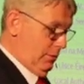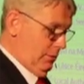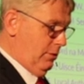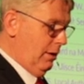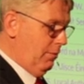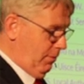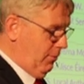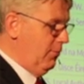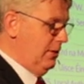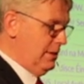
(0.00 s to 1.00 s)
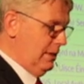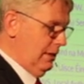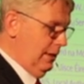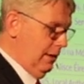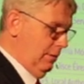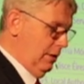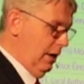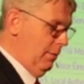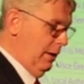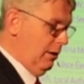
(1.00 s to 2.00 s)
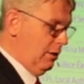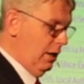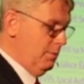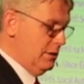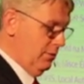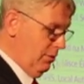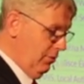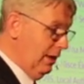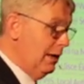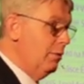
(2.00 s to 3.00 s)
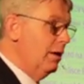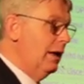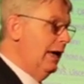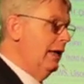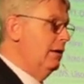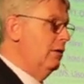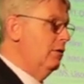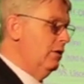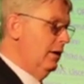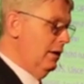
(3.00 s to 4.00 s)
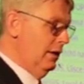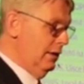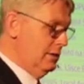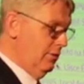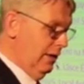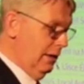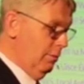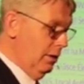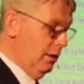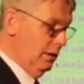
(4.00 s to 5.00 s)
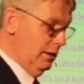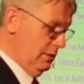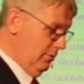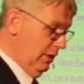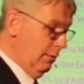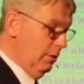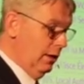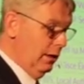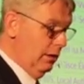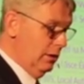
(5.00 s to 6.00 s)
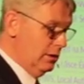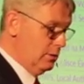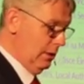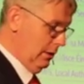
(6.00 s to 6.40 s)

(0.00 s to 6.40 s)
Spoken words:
there are physically hard copies of it available, and it is available online as well.